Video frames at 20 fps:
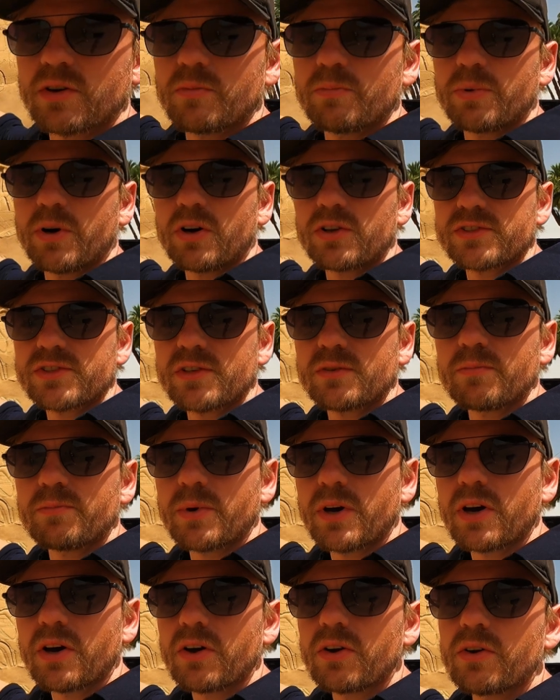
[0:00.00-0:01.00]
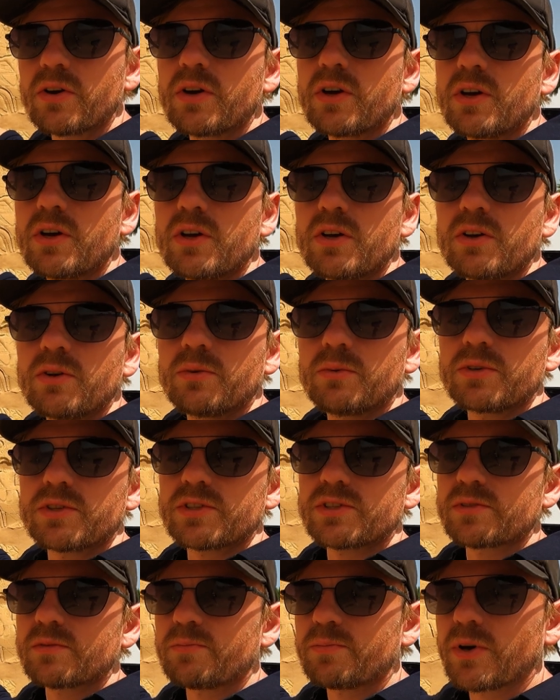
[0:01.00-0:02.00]
composite bow,
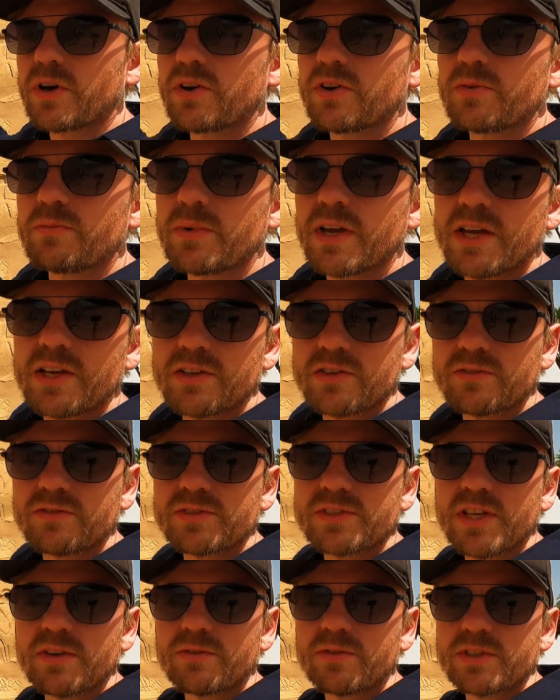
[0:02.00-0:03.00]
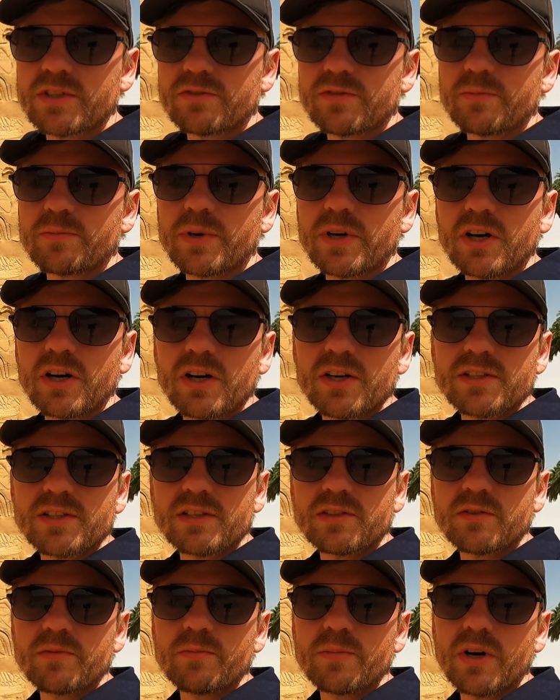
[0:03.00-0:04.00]
which is a bow made of several different
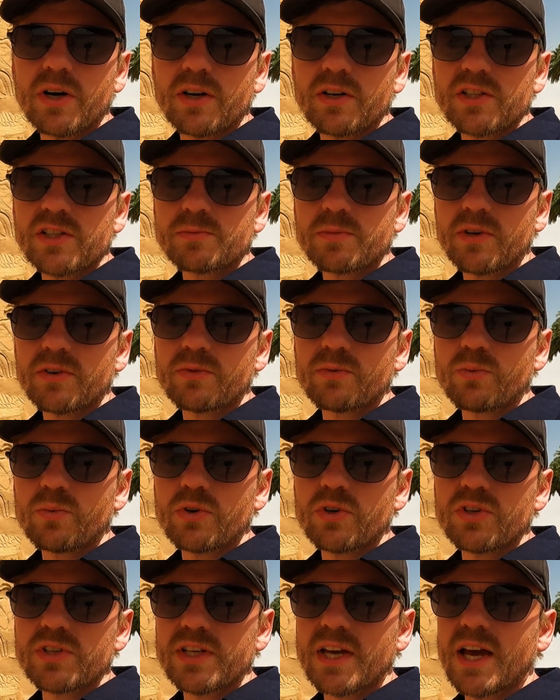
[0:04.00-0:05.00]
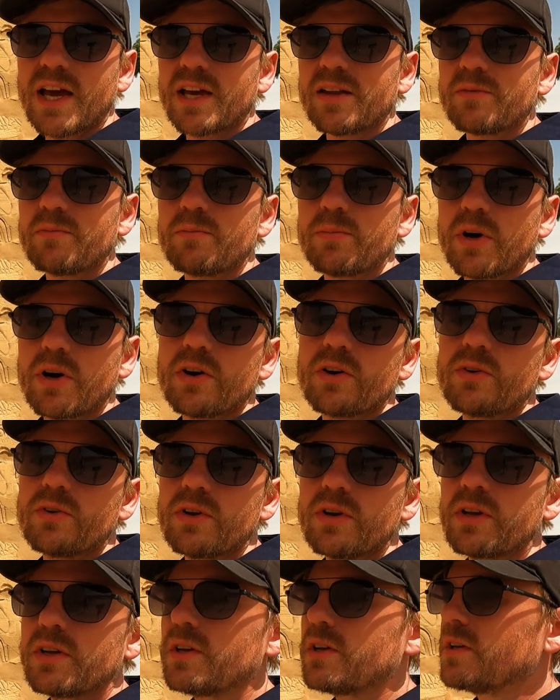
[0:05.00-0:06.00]
parts. It combines both wood and
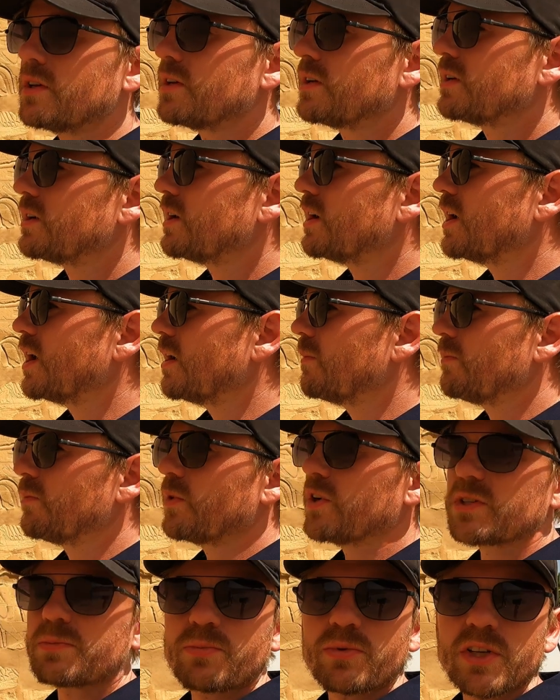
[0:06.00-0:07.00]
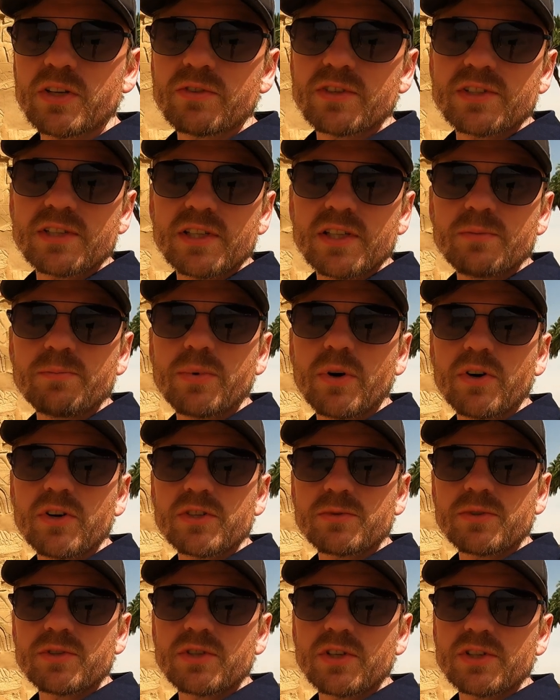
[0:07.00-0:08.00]
bone um, whereas previously
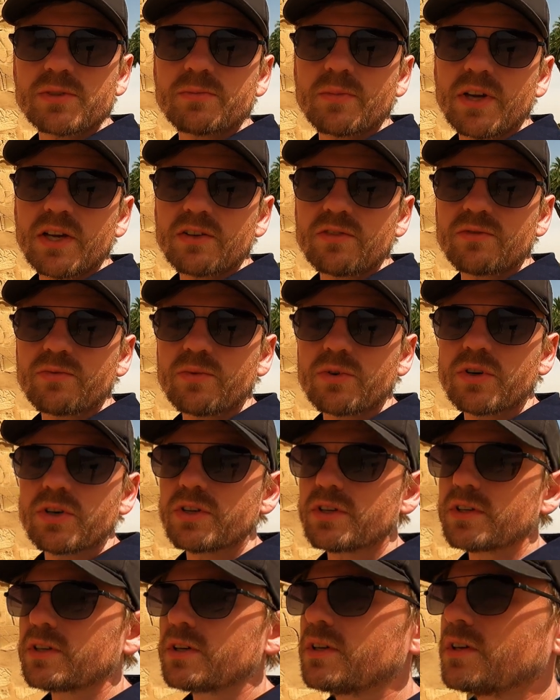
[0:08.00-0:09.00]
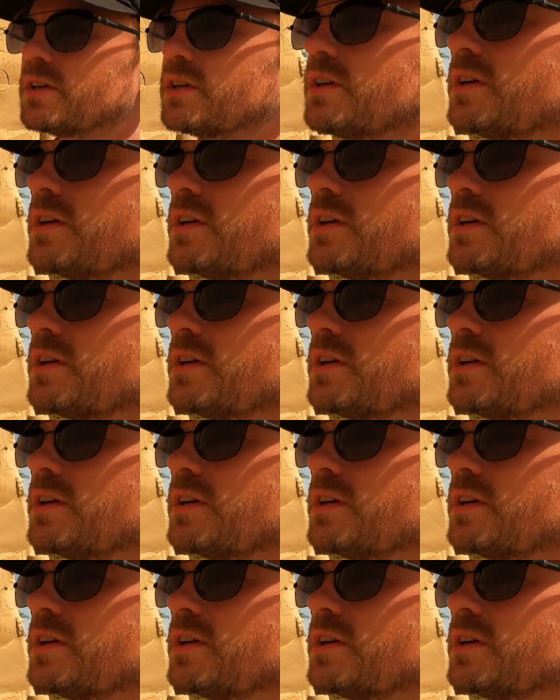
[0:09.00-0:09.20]
bows were just made of wood.